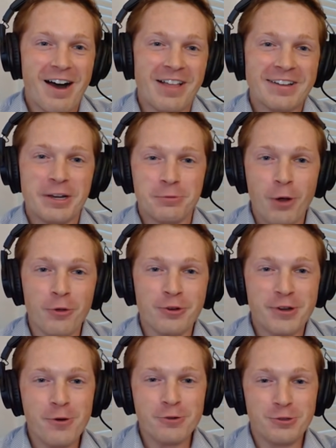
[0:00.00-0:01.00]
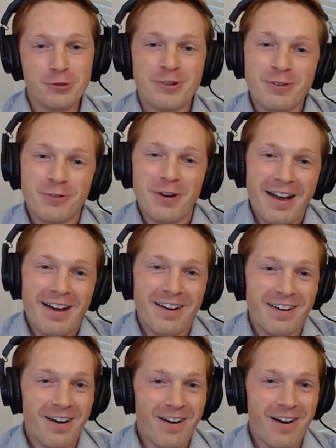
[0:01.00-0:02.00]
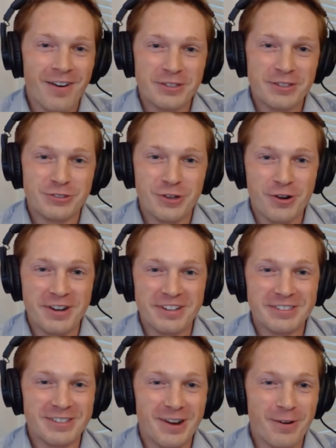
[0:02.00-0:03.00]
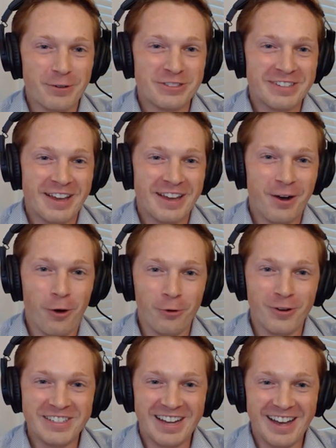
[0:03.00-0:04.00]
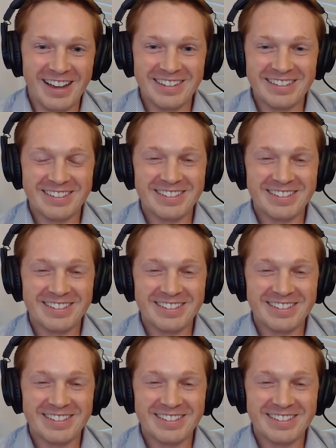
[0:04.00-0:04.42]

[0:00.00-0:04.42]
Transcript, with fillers: Like a roller coaster on this journey. So just got to hold on tight.